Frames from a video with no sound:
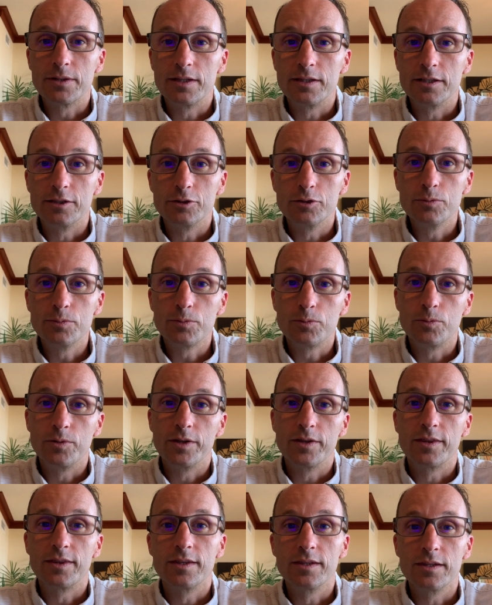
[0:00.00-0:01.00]
in the loop
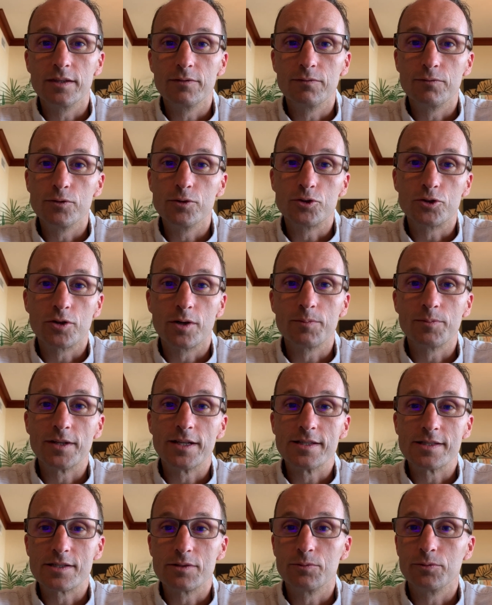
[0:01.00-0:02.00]
with the future
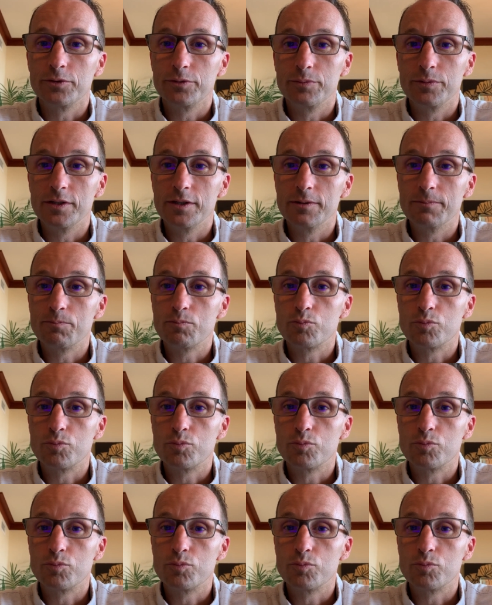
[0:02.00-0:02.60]
updates that we'll be